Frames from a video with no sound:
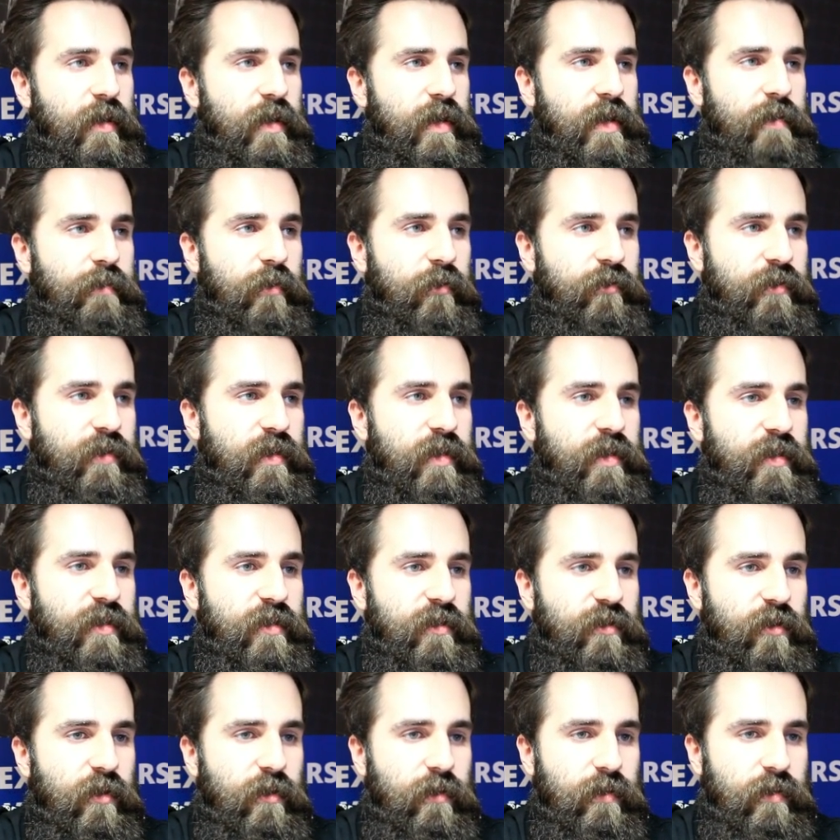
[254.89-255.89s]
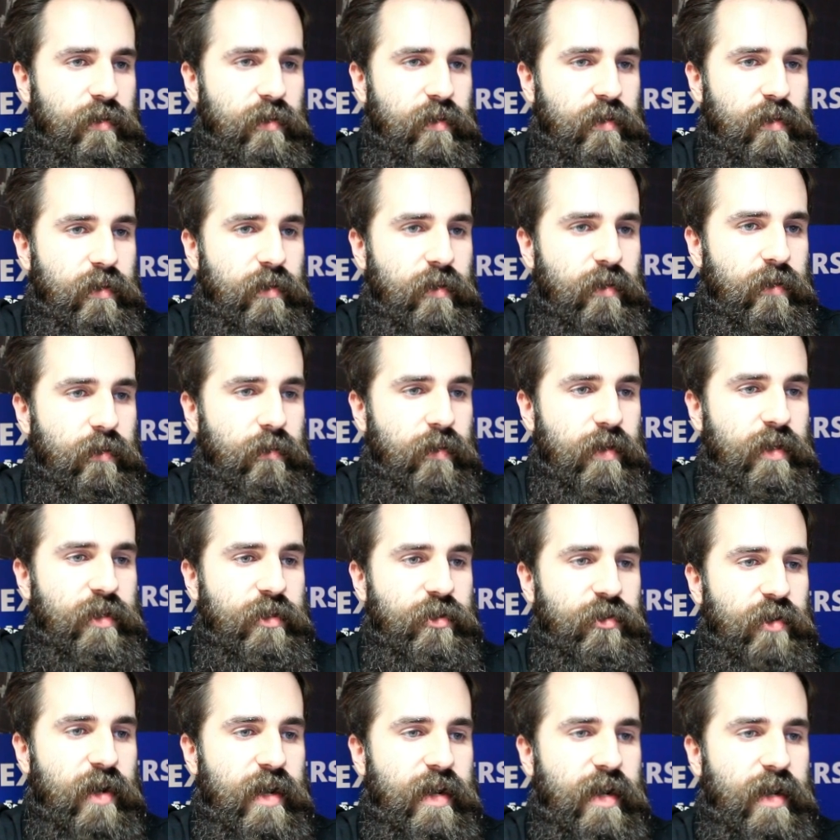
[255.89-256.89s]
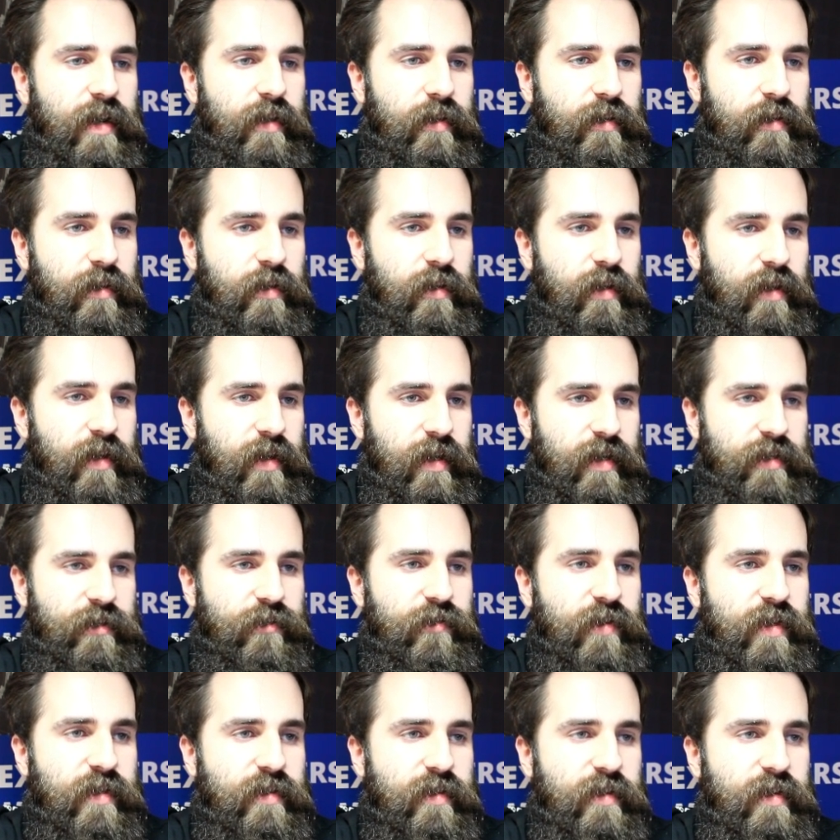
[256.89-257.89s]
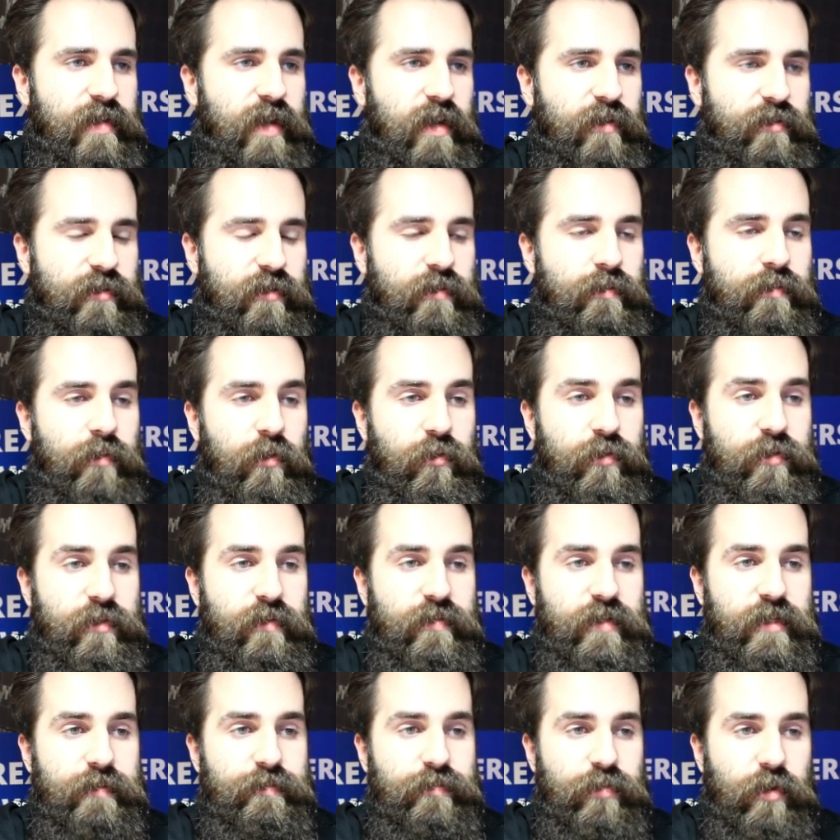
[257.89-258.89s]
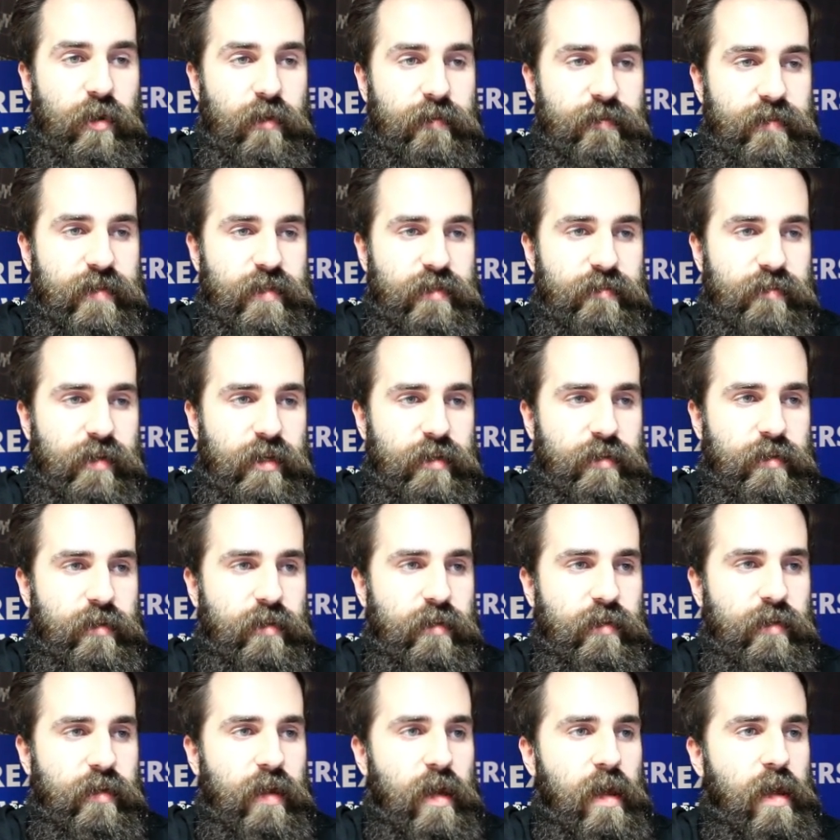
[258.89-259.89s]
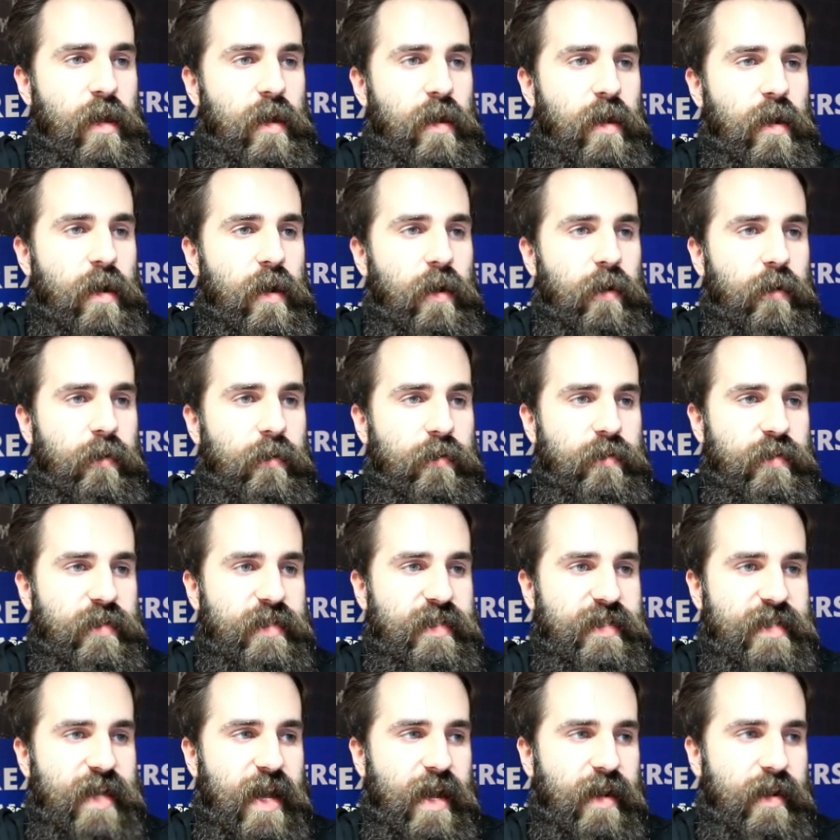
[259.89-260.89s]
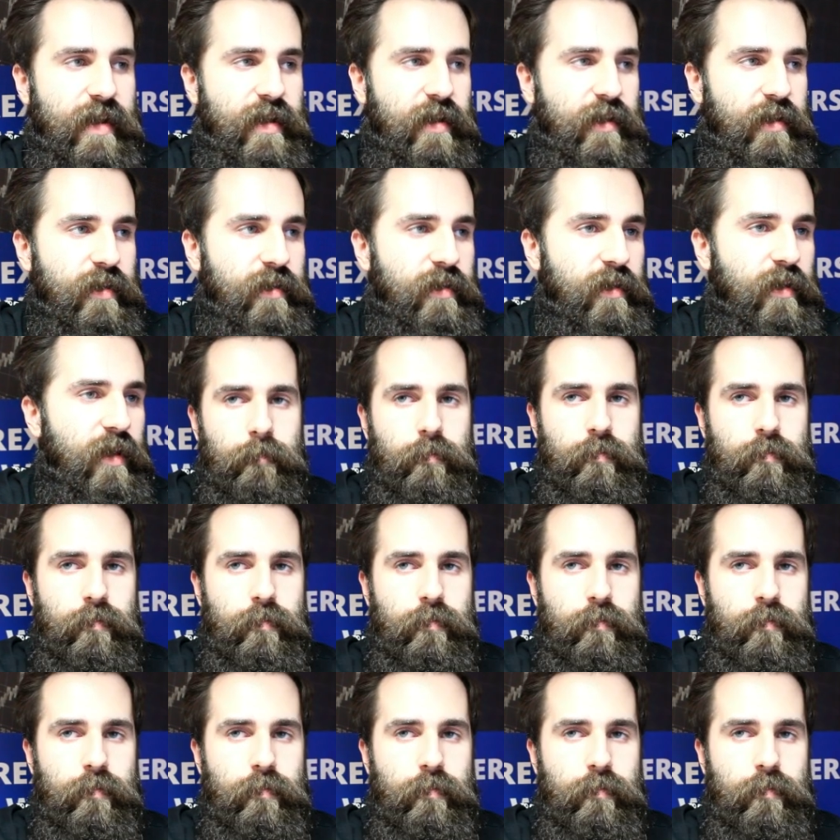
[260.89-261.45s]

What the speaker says: He mostly sold when he traded. As you can see, also most of his profits were done on selling.